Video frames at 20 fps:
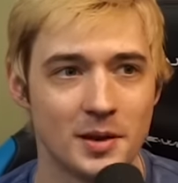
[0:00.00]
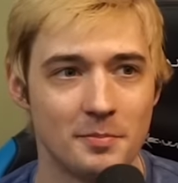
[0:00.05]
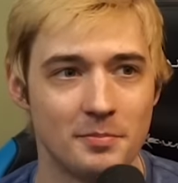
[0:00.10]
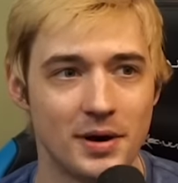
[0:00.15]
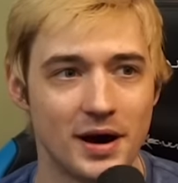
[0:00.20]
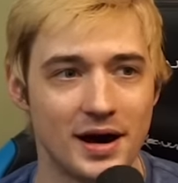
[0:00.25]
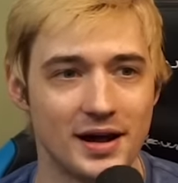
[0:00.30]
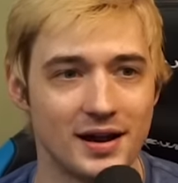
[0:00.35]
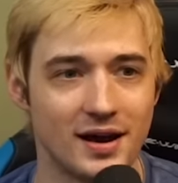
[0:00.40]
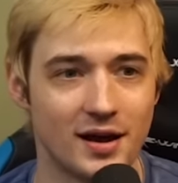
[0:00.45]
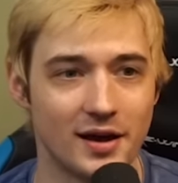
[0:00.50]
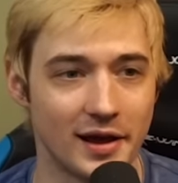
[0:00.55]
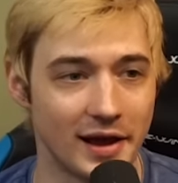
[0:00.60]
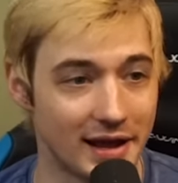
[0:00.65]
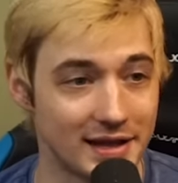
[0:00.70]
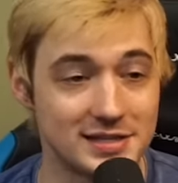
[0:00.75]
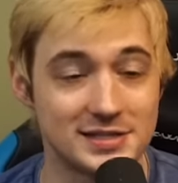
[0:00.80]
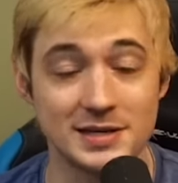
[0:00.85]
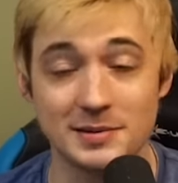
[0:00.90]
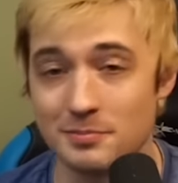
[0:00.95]
but
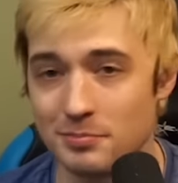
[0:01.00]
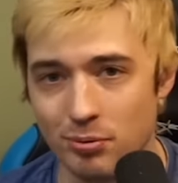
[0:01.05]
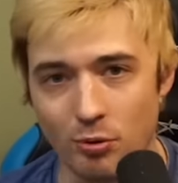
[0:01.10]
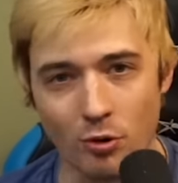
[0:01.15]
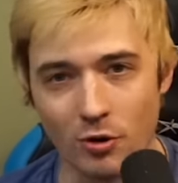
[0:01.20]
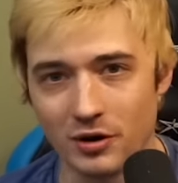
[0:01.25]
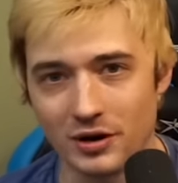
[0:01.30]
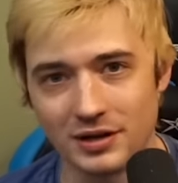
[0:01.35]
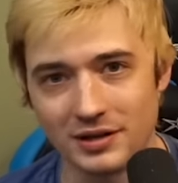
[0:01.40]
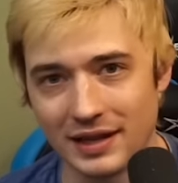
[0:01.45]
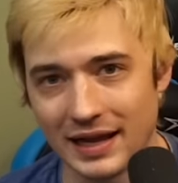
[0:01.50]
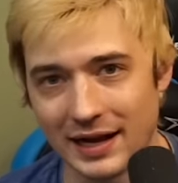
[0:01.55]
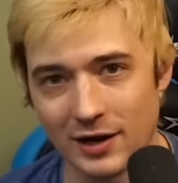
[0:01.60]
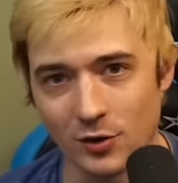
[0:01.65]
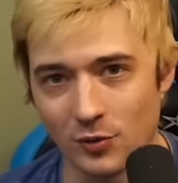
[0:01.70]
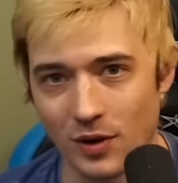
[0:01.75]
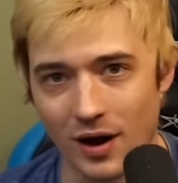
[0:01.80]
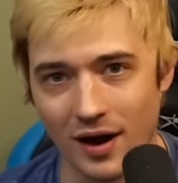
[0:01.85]
it's important later